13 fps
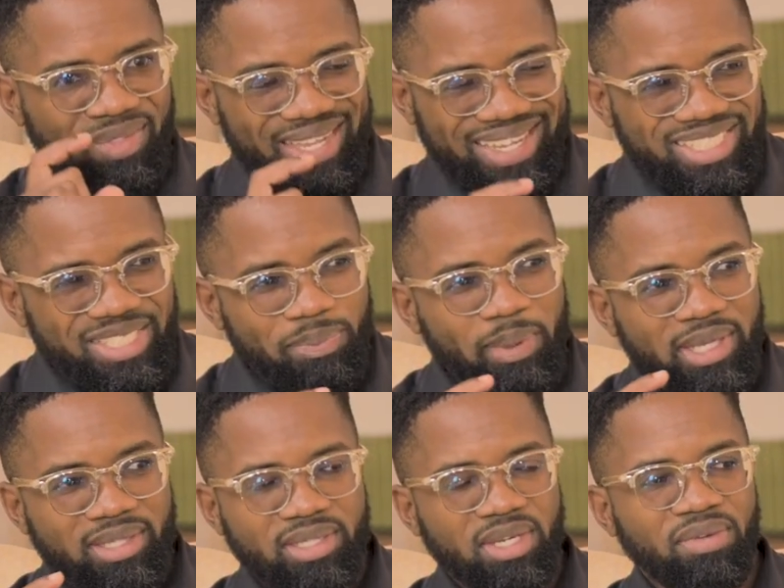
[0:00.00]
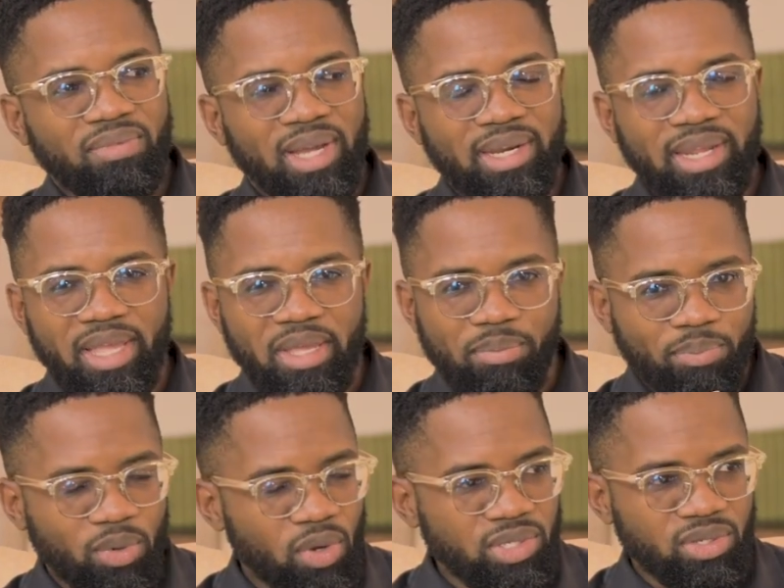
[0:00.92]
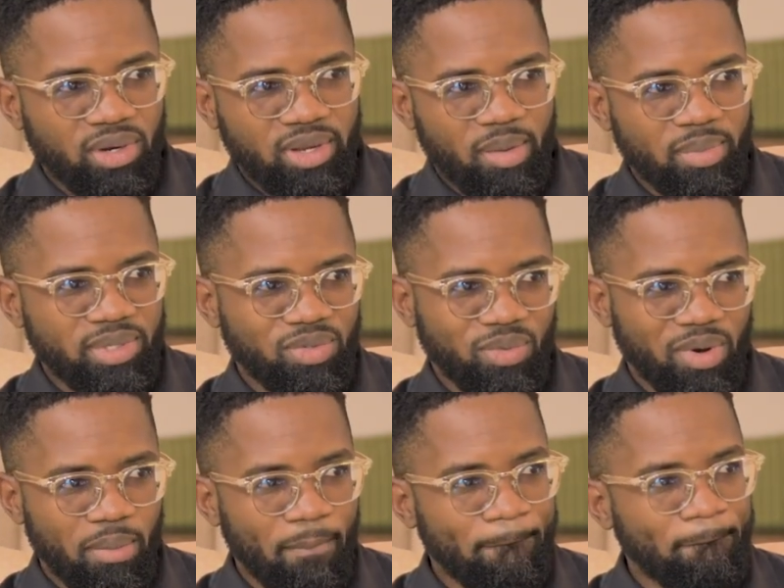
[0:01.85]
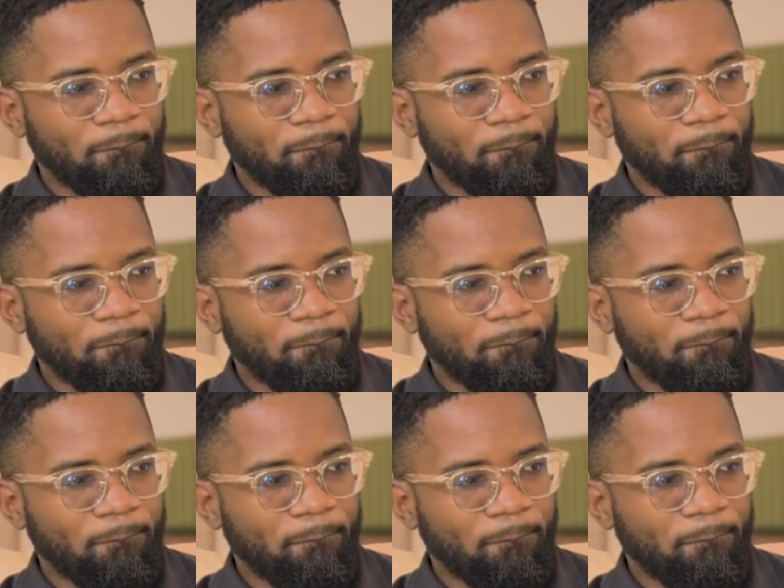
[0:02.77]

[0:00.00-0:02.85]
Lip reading: That speaks to the fact that employees are coming to work